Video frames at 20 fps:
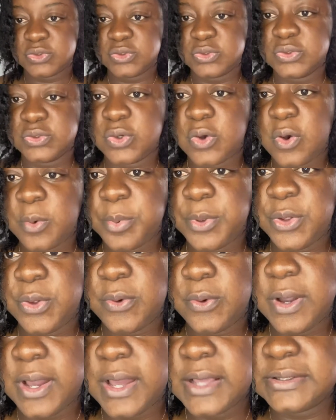Scorpio,
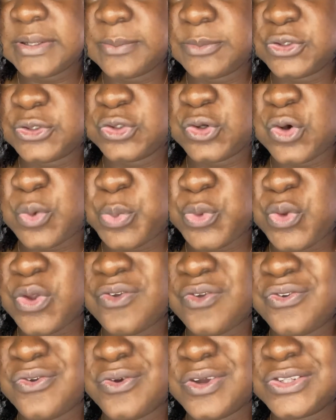guys, I'm a Scorpio.
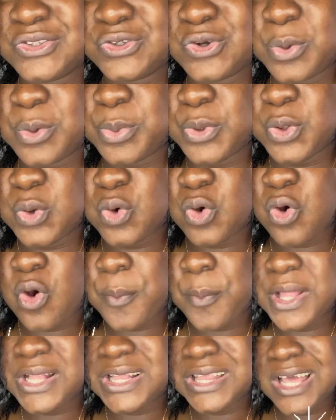If you're a Scorpio,
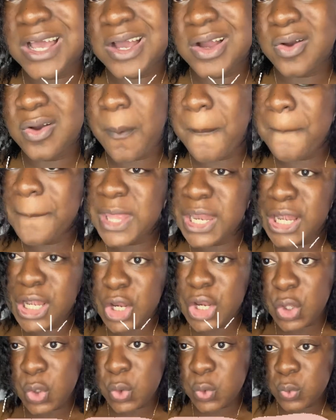comment down
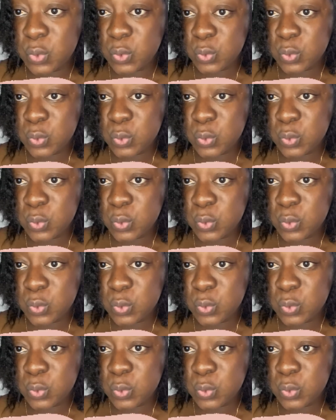below.